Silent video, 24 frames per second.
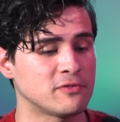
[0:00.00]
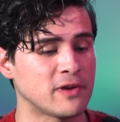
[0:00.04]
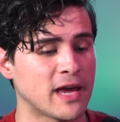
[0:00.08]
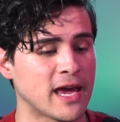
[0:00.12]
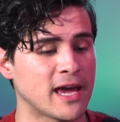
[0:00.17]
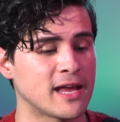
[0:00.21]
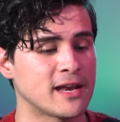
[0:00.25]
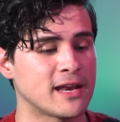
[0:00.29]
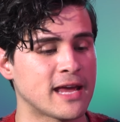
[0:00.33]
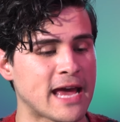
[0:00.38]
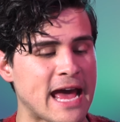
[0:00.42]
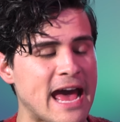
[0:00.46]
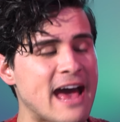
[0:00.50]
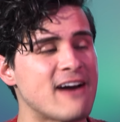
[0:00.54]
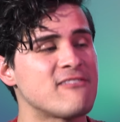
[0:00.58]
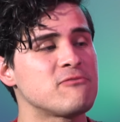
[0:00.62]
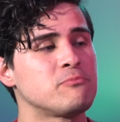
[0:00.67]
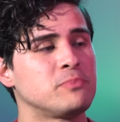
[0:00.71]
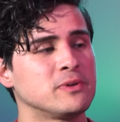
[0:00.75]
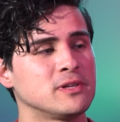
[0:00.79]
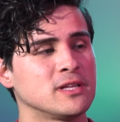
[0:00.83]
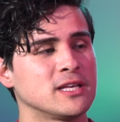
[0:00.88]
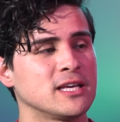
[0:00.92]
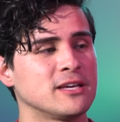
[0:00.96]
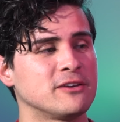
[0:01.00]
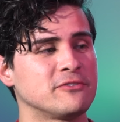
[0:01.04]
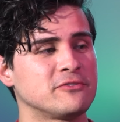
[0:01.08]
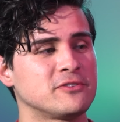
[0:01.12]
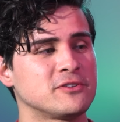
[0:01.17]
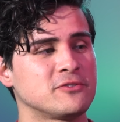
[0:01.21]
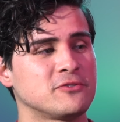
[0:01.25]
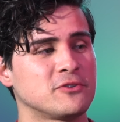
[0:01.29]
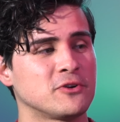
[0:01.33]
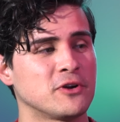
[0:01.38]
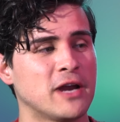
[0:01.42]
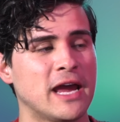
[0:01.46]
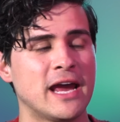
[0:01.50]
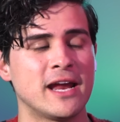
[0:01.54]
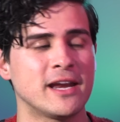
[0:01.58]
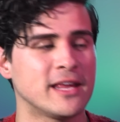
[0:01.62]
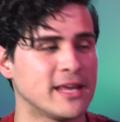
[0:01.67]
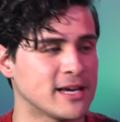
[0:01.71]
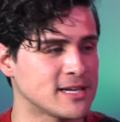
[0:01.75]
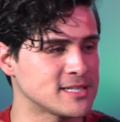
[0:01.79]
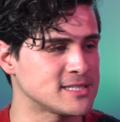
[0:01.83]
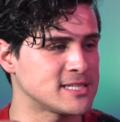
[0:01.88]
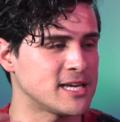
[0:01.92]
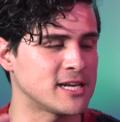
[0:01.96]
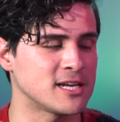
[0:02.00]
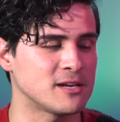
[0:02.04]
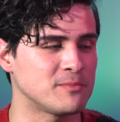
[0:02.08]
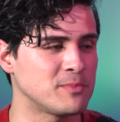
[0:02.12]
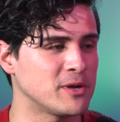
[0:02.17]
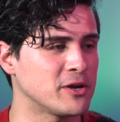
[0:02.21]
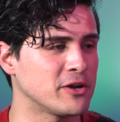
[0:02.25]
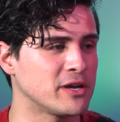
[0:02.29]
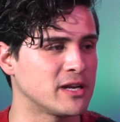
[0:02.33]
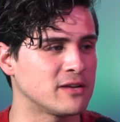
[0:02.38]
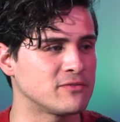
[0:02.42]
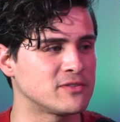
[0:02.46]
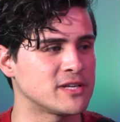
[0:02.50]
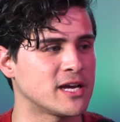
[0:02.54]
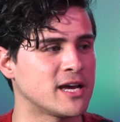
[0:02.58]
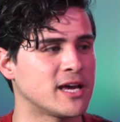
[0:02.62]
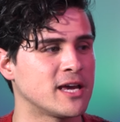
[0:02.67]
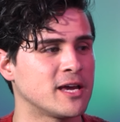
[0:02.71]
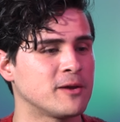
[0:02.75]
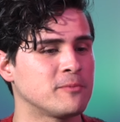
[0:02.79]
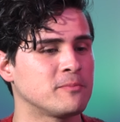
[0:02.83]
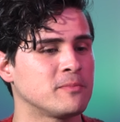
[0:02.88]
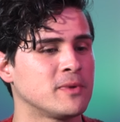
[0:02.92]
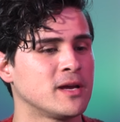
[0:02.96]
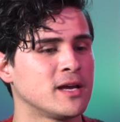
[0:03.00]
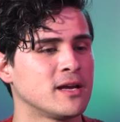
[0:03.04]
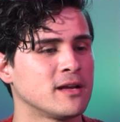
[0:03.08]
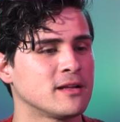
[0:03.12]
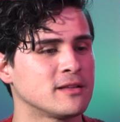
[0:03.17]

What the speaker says: and have believed for any extended period of time